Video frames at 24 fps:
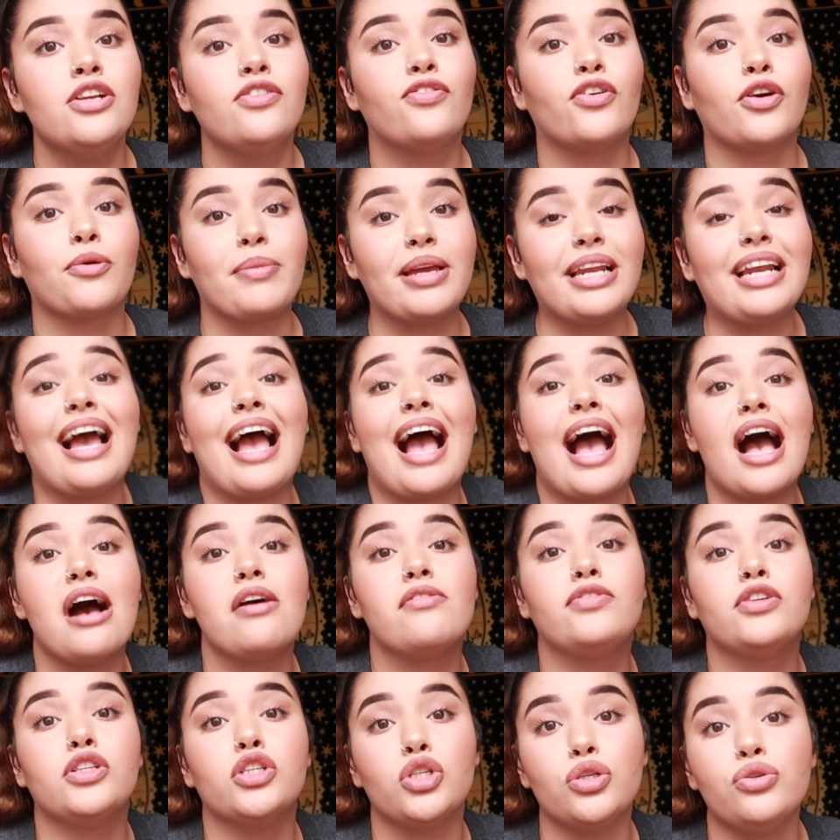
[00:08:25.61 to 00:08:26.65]
for me to
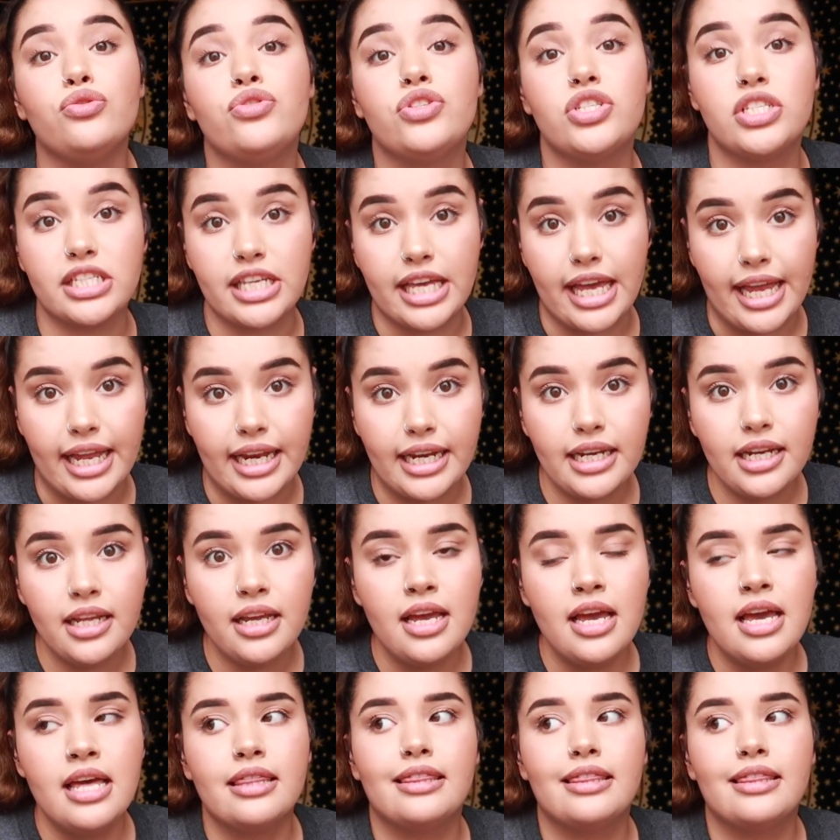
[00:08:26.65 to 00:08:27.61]
have loose skin.